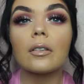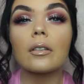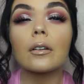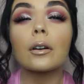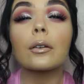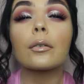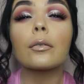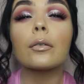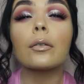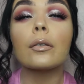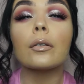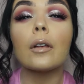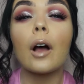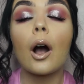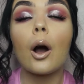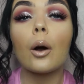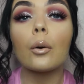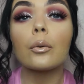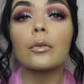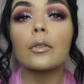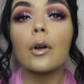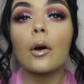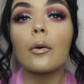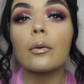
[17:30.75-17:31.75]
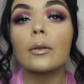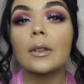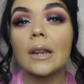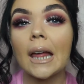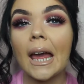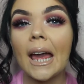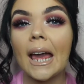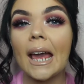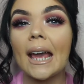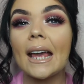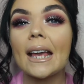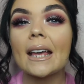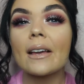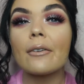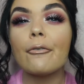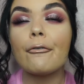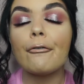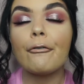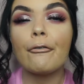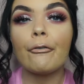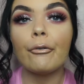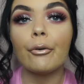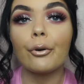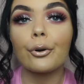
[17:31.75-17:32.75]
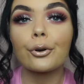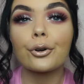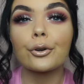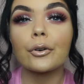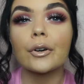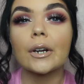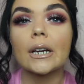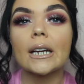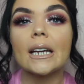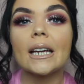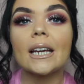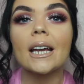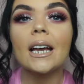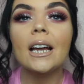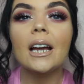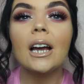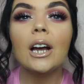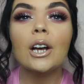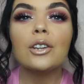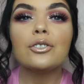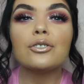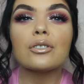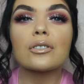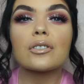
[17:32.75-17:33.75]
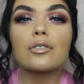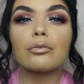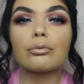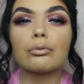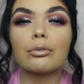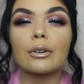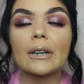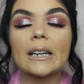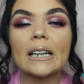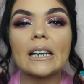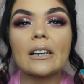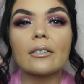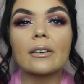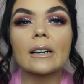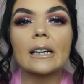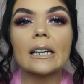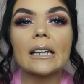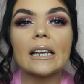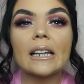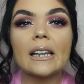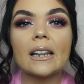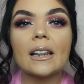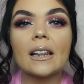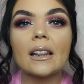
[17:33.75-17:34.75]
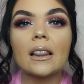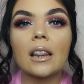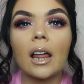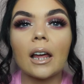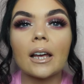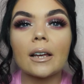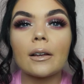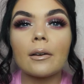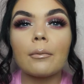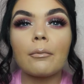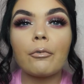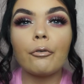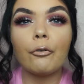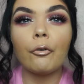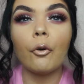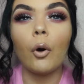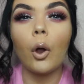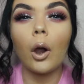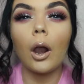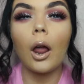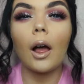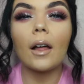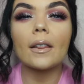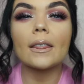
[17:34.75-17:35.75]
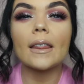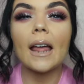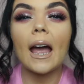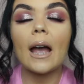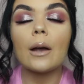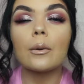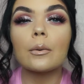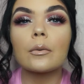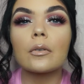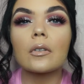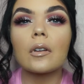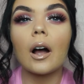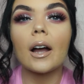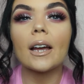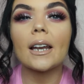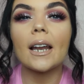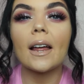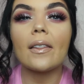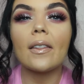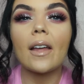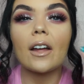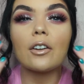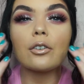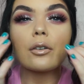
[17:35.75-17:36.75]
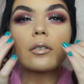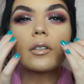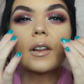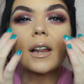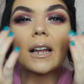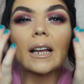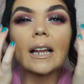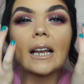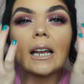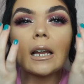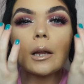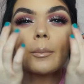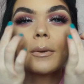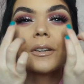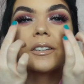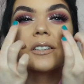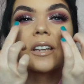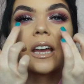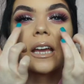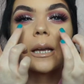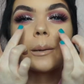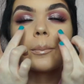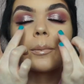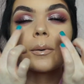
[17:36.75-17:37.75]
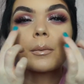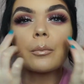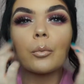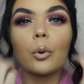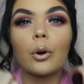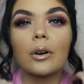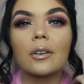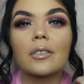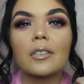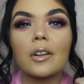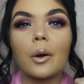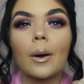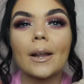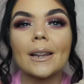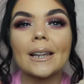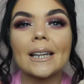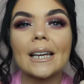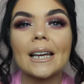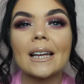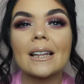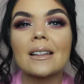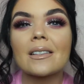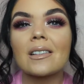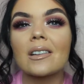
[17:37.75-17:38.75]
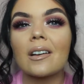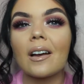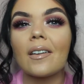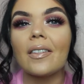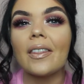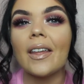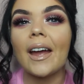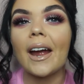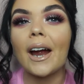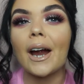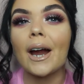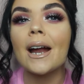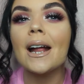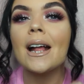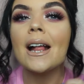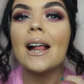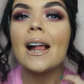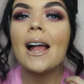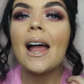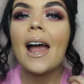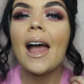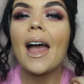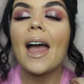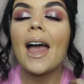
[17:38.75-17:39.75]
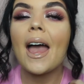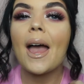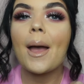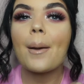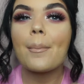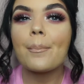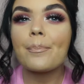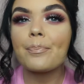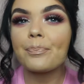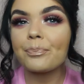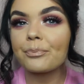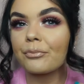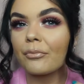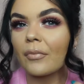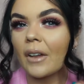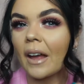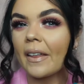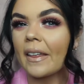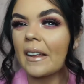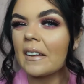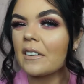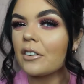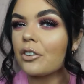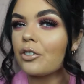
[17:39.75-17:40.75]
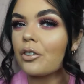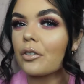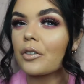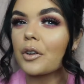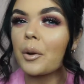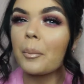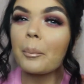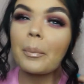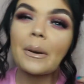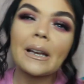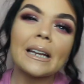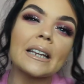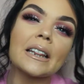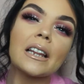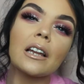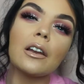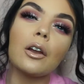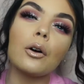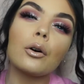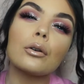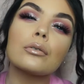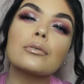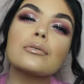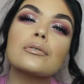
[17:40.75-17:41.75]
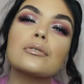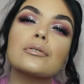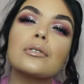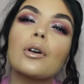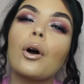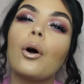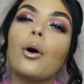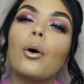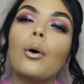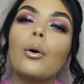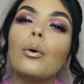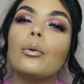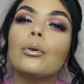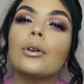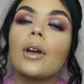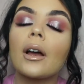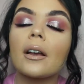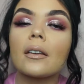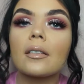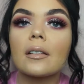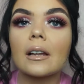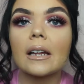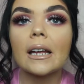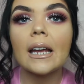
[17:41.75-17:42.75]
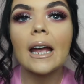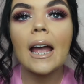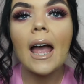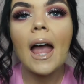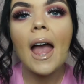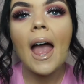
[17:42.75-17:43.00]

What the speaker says: They're so thick, fluttery, just really like full on the outside, and then just like a little bit tapered more so on the inside there. I think they just complete the look so nicely.